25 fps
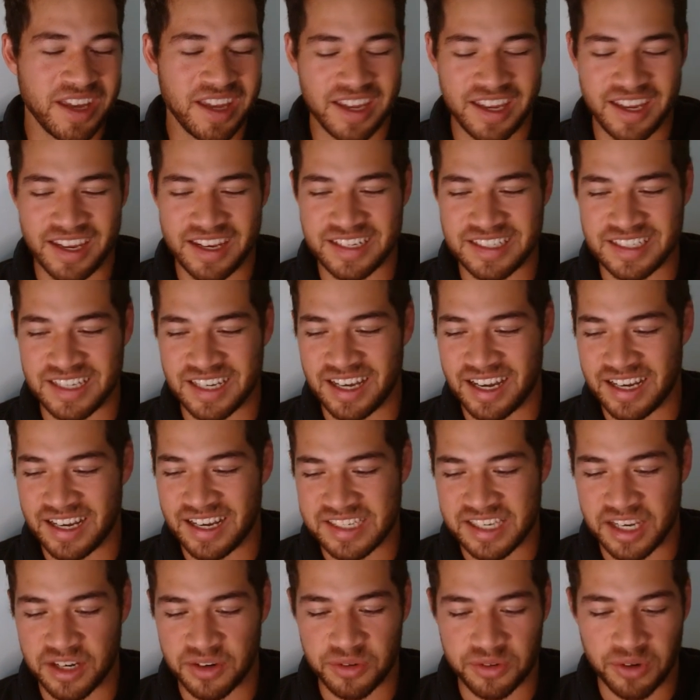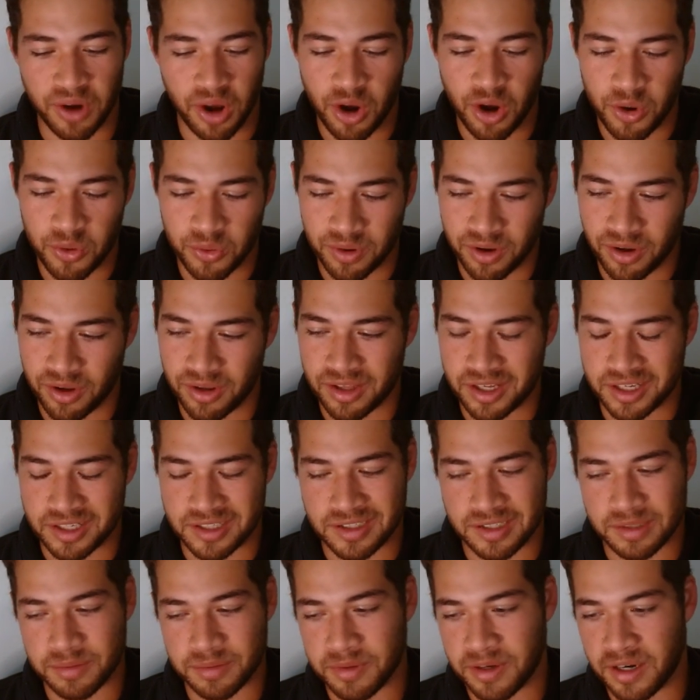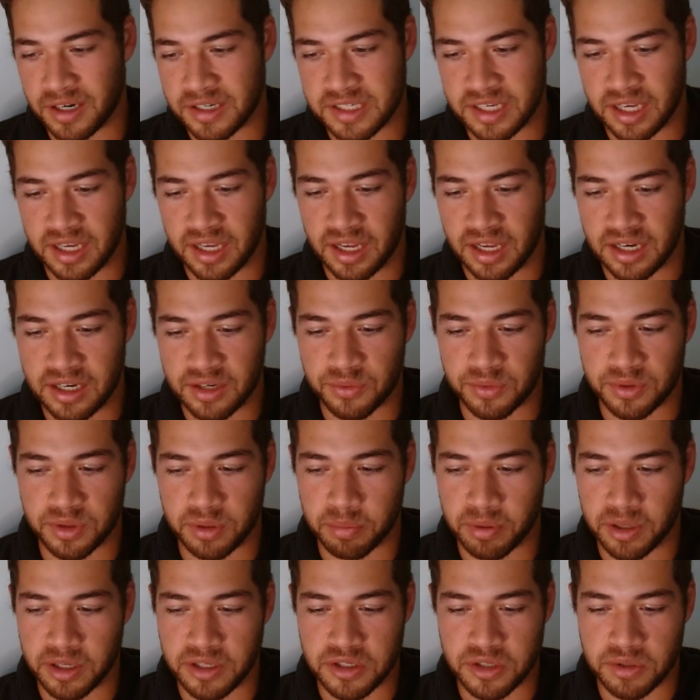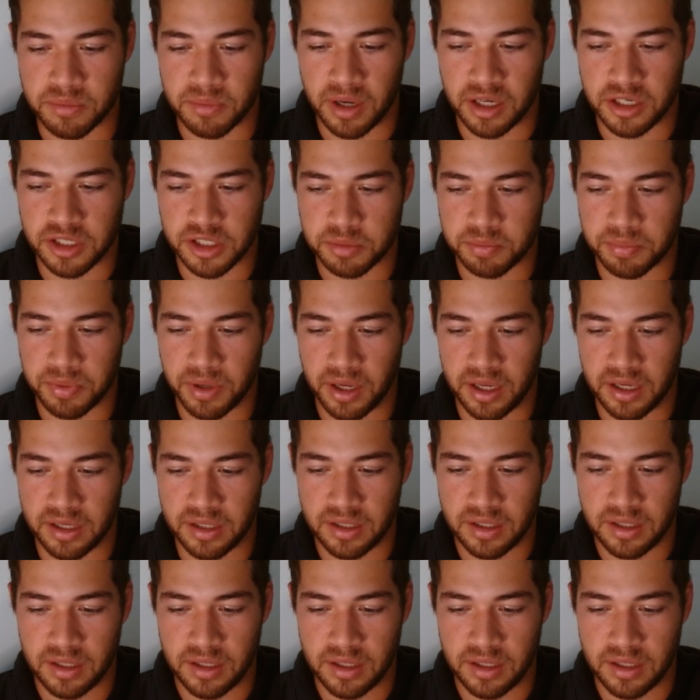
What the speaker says: And I said, oh, well, like, to be honest, I didn't really play too much, but,